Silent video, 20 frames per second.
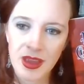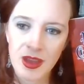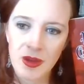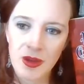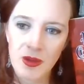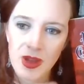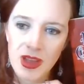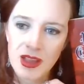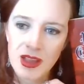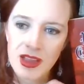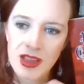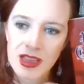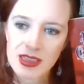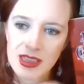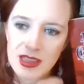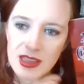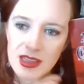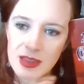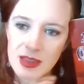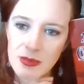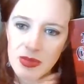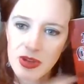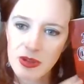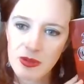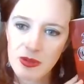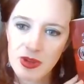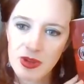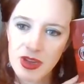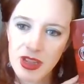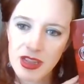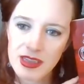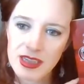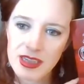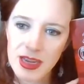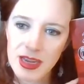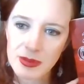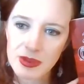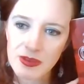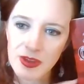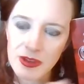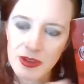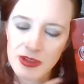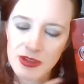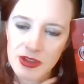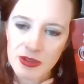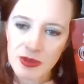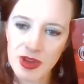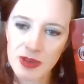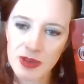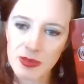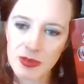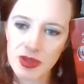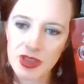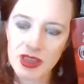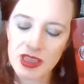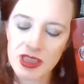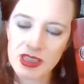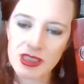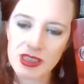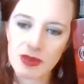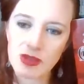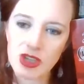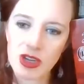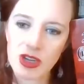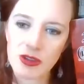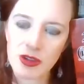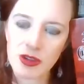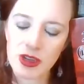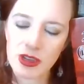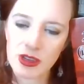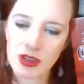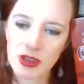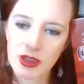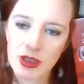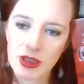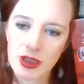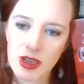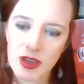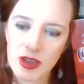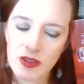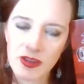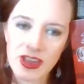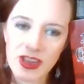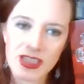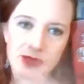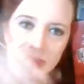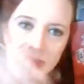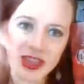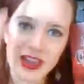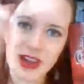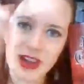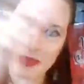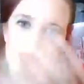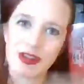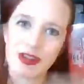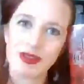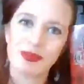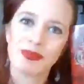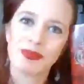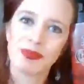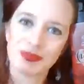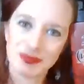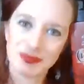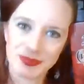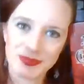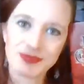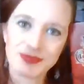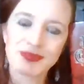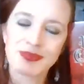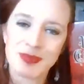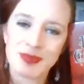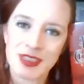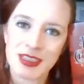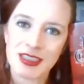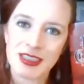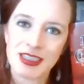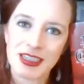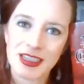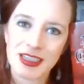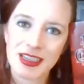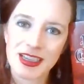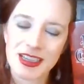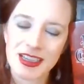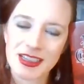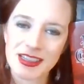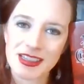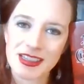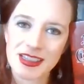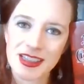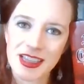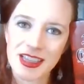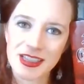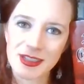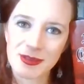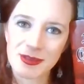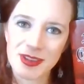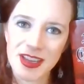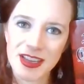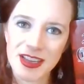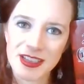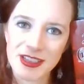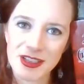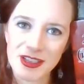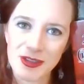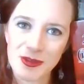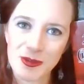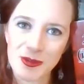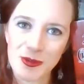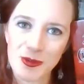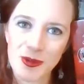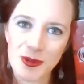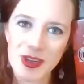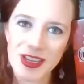What classic lit book would I adapt if I was going to write a book in this subgenre? Phantom of the Opera. Because that's what I do.